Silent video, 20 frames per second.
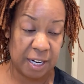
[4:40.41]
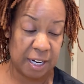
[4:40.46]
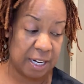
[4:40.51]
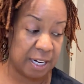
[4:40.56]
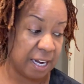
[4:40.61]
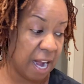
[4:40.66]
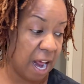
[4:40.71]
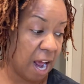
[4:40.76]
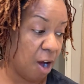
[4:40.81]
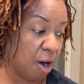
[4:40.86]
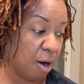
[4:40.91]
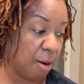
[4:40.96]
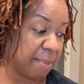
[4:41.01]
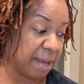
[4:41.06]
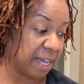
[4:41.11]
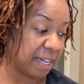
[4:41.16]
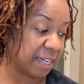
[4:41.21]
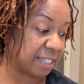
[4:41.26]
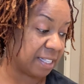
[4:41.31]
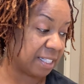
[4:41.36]
Now I'm
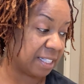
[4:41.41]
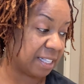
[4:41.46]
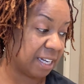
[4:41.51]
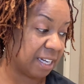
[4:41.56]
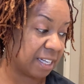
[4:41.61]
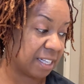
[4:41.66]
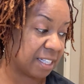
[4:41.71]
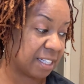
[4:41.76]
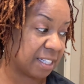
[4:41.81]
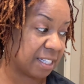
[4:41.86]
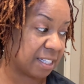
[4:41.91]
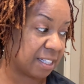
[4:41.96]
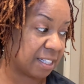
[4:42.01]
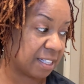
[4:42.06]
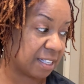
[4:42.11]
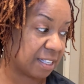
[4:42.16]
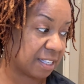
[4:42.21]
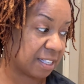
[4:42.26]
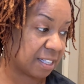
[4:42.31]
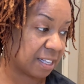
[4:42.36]
at
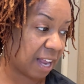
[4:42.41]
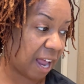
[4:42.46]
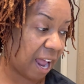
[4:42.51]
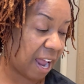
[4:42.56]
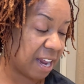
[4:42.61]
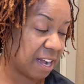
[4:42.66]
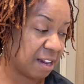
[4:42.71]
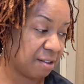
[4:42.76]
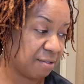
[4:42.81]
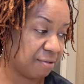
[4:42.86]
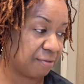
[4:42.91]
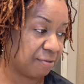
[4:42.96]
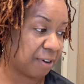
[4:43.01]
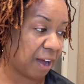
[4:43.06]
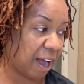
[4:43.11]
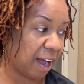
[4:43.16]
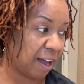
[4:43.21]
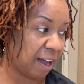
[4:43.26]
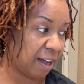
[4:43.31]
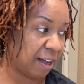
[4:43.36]

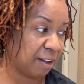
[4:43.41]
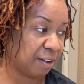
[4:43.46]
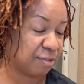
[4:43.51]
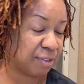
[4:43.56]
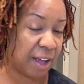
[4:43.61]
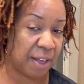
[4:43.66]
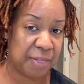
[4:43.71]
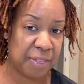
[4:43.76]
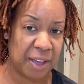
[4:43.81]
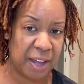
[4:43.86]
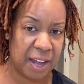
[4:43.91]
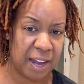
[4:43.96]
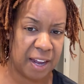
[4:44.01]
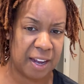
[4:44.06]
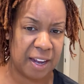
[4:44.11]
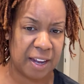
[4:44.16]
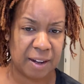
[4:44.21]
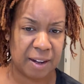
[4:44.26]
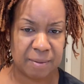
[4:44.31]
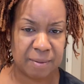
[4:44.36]
685, I
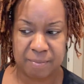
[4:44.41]
think.